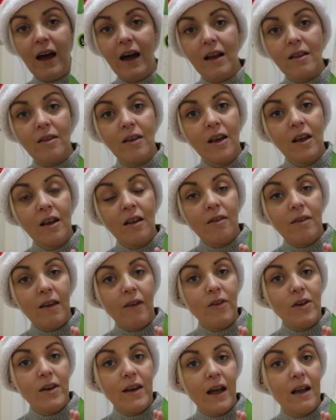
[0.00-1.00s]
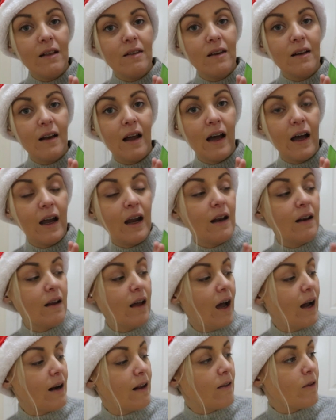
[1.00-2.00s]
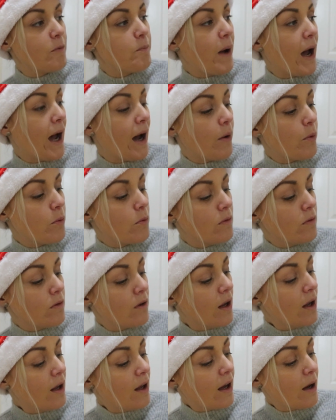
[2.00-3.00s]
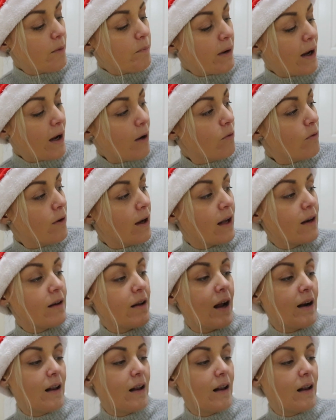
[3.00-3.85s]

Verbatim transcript: at £7.99 and it's £1 at Poundland,